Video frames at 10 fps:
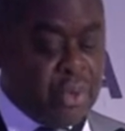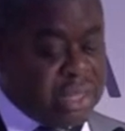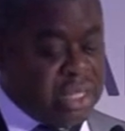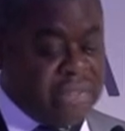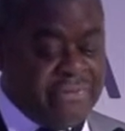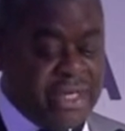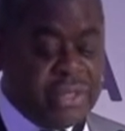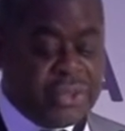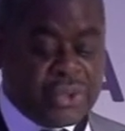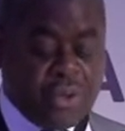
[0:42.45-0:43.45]
positively
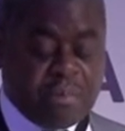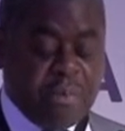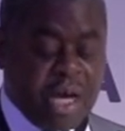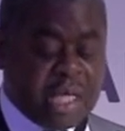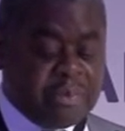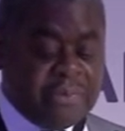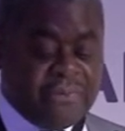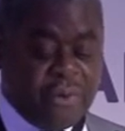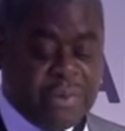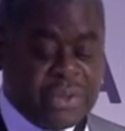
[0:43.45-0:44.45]
to stock market
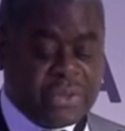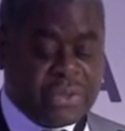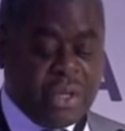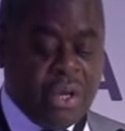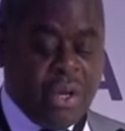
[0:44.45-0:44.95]
performance.